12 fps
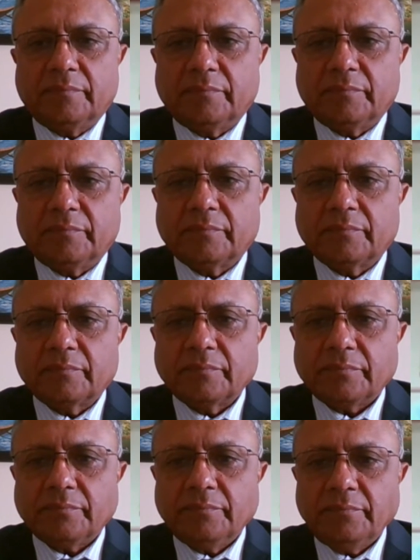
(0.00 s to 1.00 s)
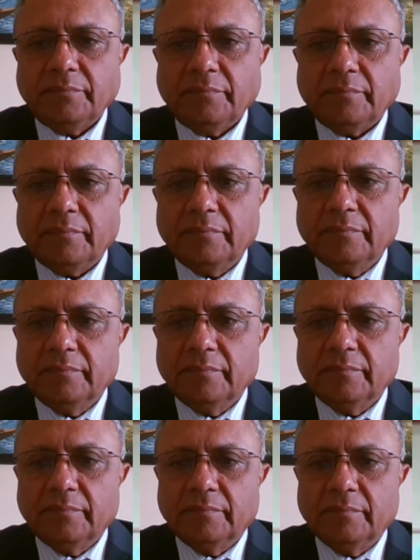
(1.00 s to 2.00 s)

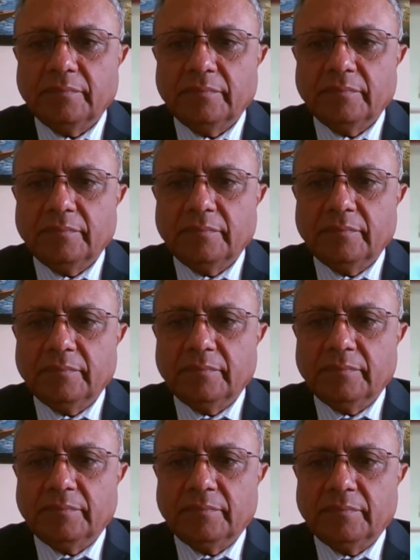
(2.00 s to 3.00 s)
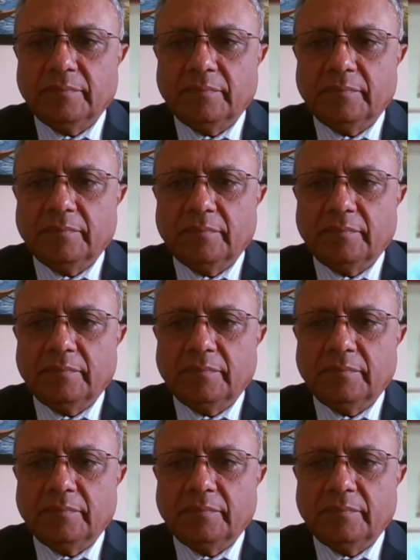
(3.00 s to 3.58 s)
(silent)